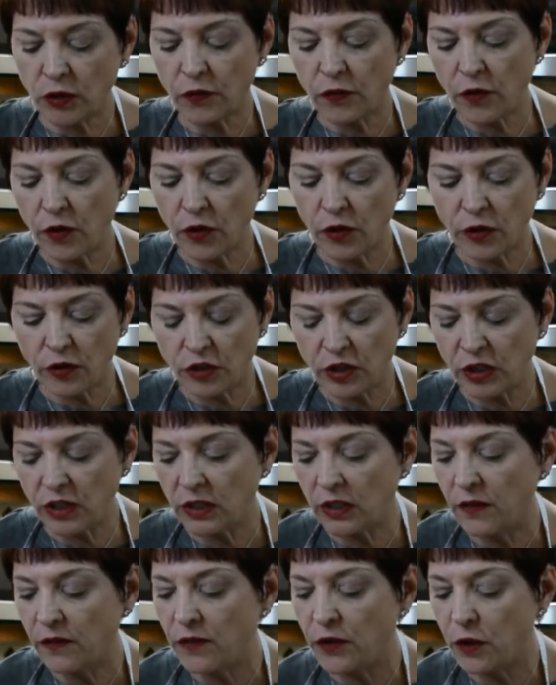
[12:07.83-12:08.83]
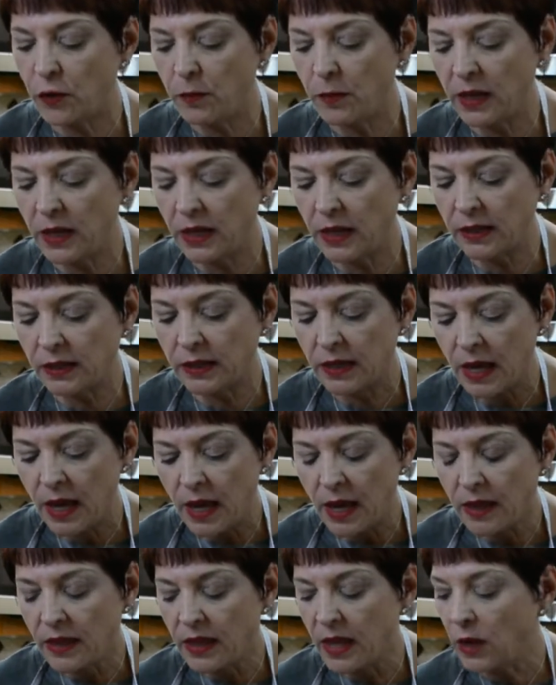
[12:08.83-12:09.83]
for just a few minutes,
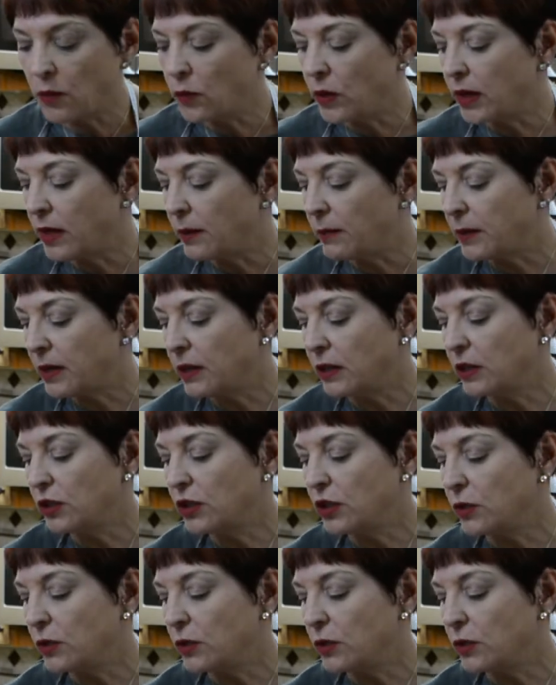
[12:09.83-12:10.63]
then what I'm gonna